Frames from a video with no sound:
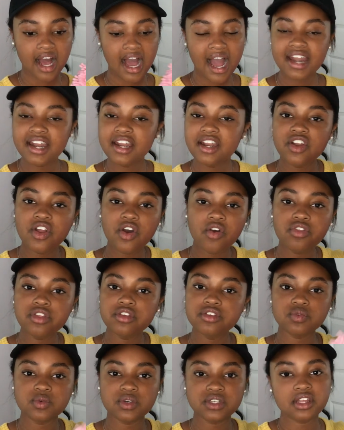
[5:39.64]
I didn't know
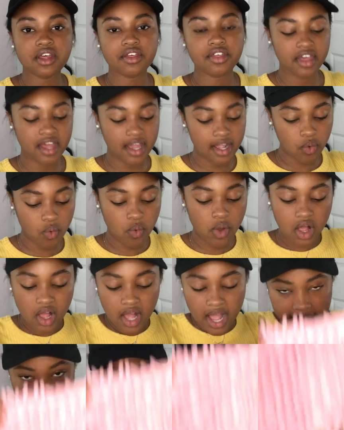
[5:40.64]
this was a thing.
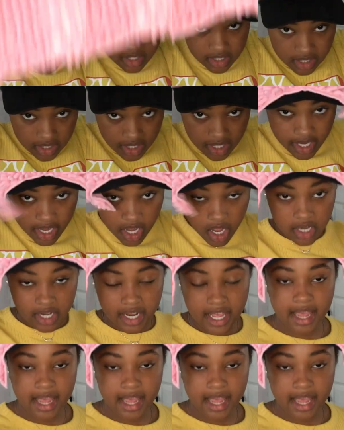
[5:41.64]
Well, I did see it on